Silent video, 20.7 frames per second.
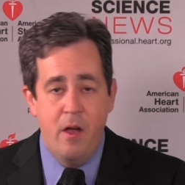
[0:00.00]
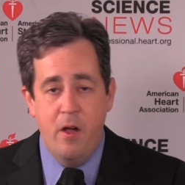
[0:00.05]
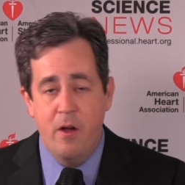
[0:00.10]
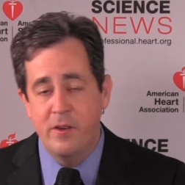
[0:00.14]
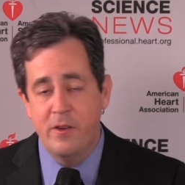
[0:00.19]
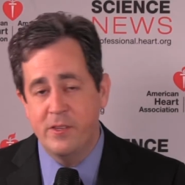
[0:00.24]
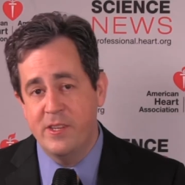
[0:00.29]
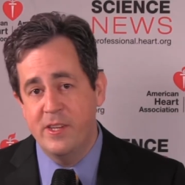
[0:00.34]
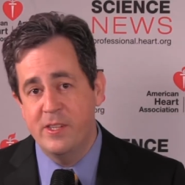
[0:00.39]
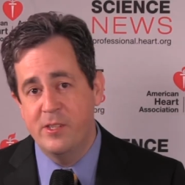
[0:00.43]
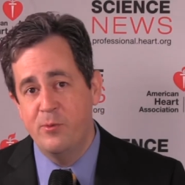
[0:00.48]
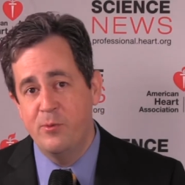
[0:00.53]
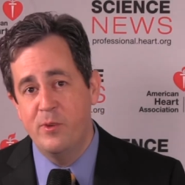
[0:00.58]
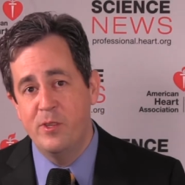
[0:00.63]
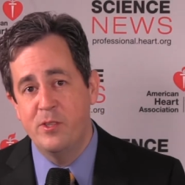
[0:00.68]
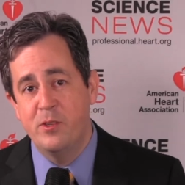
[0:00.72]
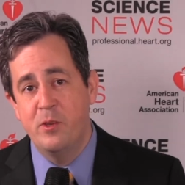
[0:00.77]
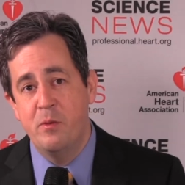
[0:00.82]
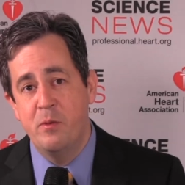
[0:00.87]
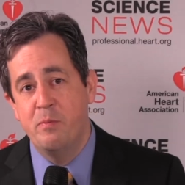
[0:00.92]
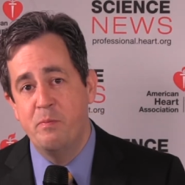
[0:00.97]
Our session was
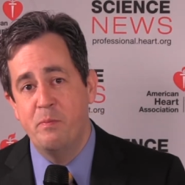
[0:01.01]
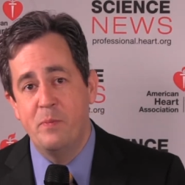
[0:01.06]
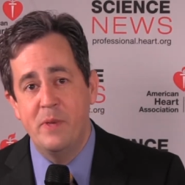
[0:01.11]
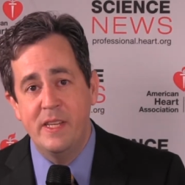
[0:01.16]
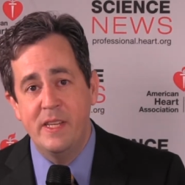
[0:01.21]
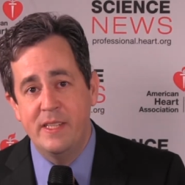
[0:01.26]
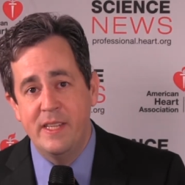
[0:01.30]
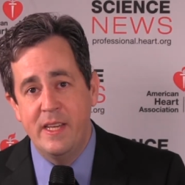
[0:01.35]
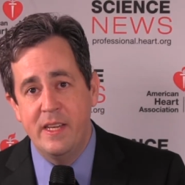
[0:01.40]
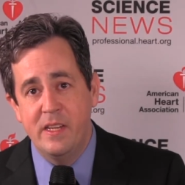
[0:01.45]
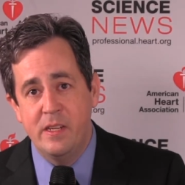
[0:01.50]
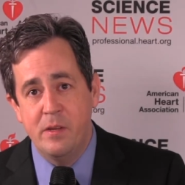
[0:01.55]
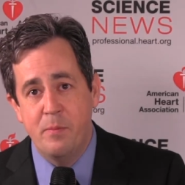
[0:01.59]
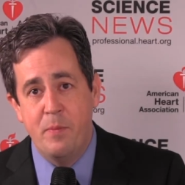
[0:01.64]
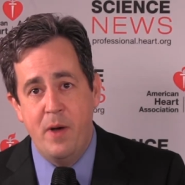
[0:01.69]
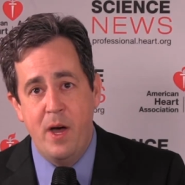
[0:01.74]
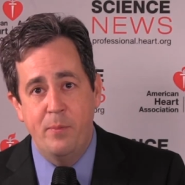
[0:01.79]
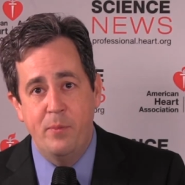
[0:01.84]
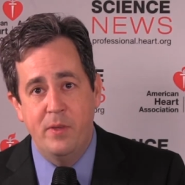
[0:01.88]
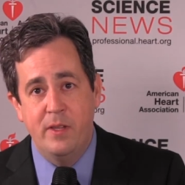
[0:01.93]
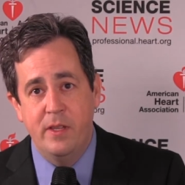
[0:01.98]
on big data to
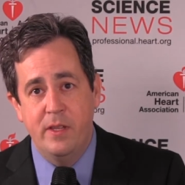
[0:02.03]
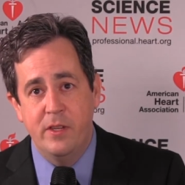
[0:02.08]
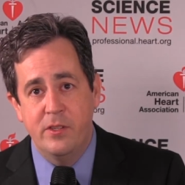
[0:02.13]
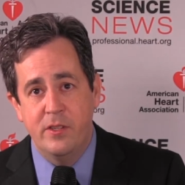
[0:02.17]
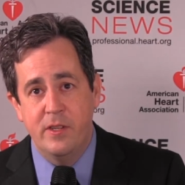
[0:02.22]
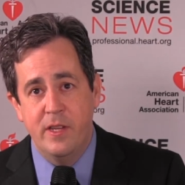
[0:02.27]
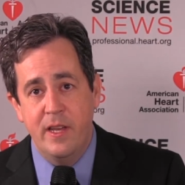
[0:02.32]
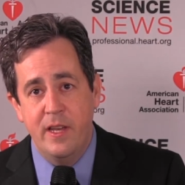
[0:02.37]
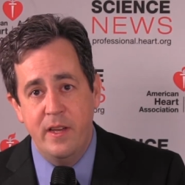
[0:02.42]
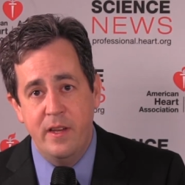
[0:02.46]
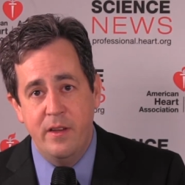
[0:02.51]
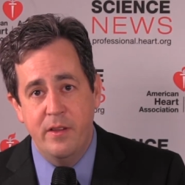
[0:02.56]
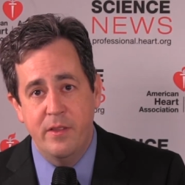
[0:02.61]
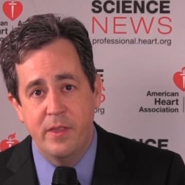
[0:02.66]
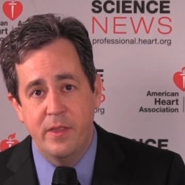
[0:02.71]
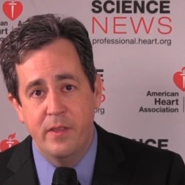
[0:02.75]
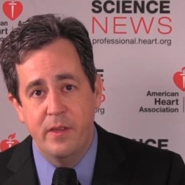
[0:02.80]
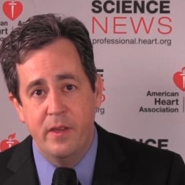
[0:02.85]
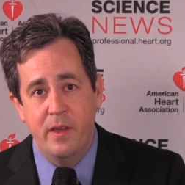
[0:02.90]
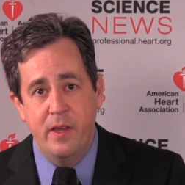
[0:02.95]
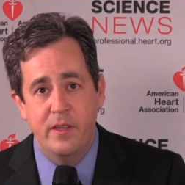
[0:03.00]
population health,
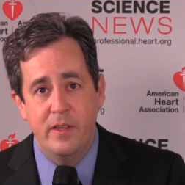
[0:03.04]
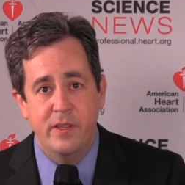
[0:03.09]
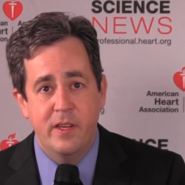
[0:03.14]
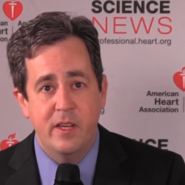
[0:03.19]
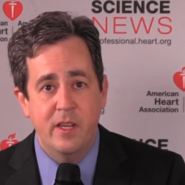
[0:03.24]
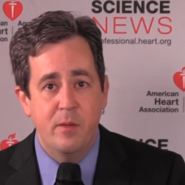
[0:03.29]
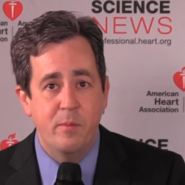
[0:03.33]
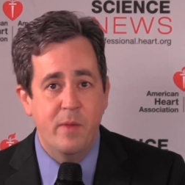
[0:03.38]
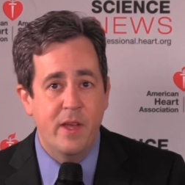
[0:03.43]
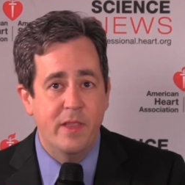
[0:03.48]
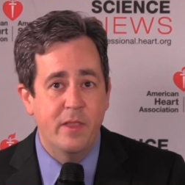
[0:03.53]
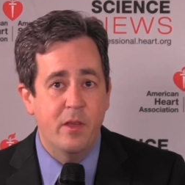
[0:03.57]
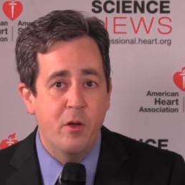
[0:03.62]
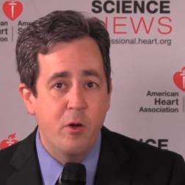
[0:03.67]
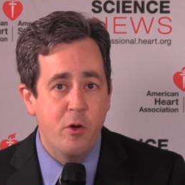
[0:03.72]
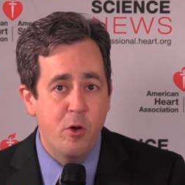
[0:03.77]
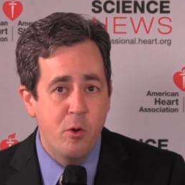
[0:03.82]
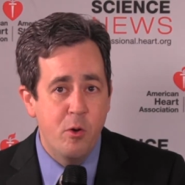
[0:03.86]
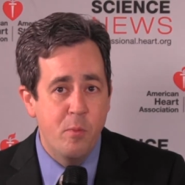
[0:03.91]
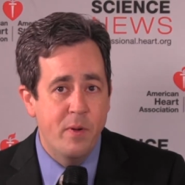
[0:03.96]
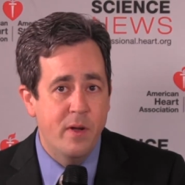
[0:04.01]
talking about the
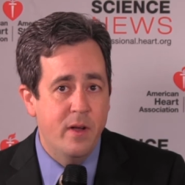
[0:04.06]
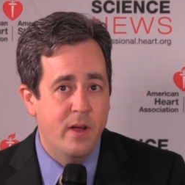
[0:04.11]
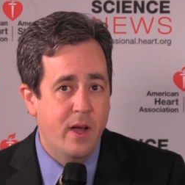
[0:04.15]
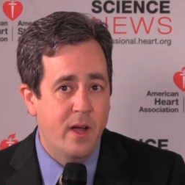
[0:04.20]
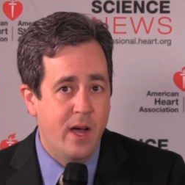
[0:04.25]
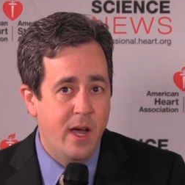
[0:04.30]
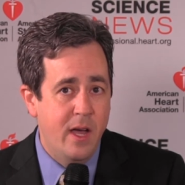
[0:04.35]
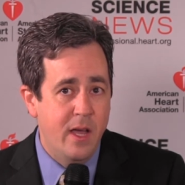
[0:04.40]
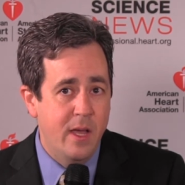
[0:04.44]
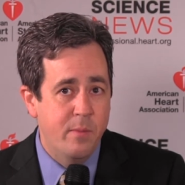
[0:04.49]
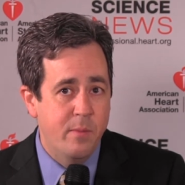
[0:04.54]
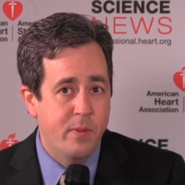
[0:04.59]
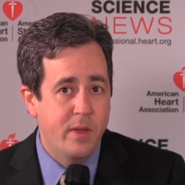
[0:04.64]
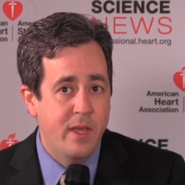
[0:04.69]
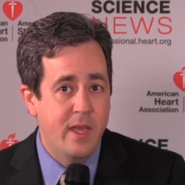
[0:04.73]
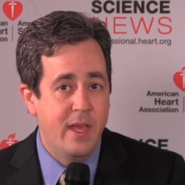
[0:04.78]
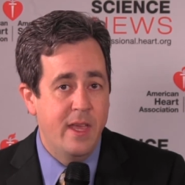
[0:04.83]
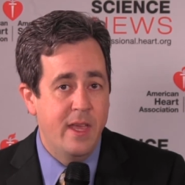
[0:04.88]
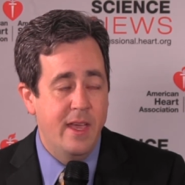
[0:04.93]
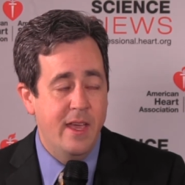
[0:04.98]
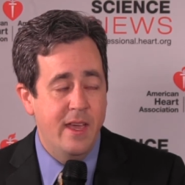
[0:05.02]
hope, hype,
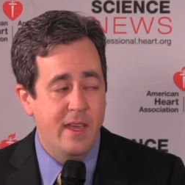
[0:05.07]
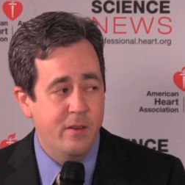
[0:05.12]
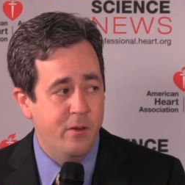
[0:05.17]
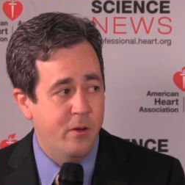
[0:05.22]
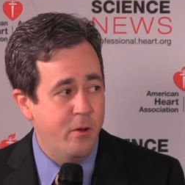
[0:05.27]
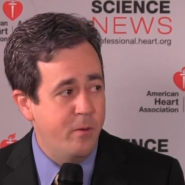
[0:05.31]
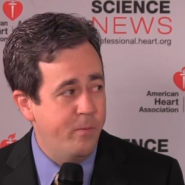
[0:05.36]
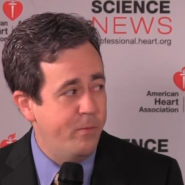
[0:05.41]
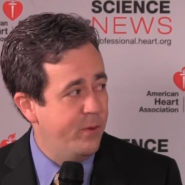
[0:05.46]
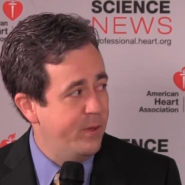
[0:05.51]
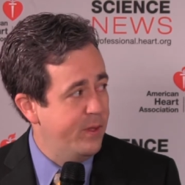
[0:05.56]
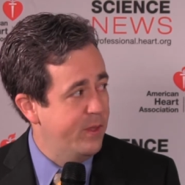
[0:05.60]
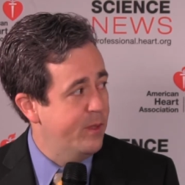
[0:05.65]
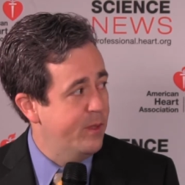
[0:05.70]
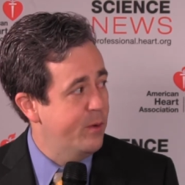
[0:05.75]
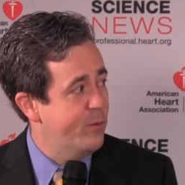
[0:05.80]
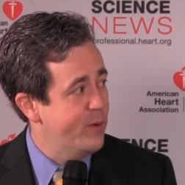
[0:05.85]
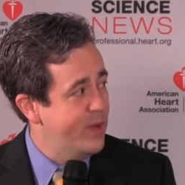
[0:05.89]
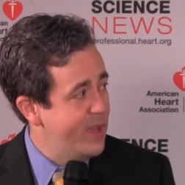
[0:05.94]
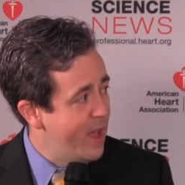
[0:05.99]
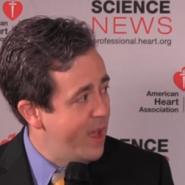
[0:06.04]
and hopefully the
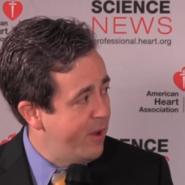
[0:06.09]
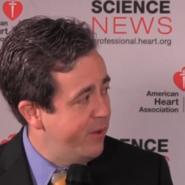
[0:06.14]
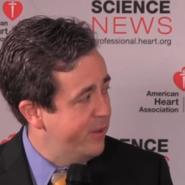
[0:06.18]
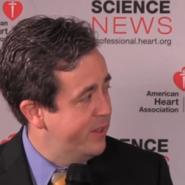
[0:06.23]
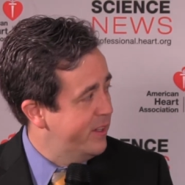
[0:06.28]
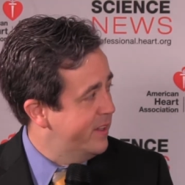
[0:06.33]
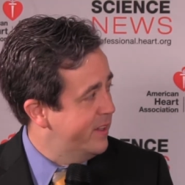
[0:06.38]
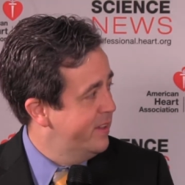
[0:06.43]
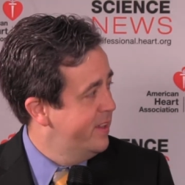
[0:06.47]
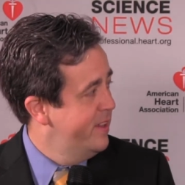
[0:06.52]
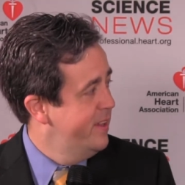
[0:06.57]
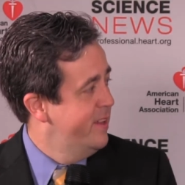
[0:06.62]
reality.